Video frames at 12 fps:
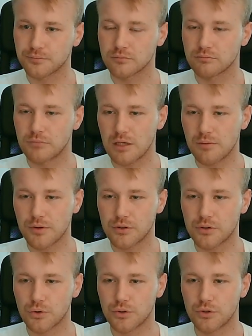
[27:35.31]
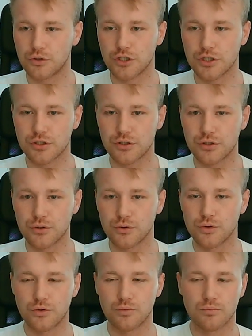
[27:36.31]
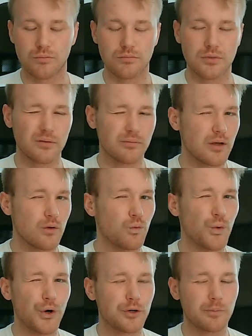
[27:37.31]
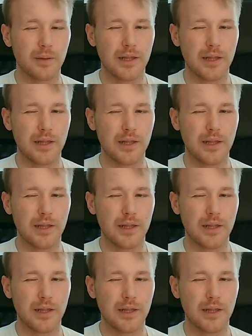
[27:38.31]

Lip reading: Maybe you could just use a wordplay,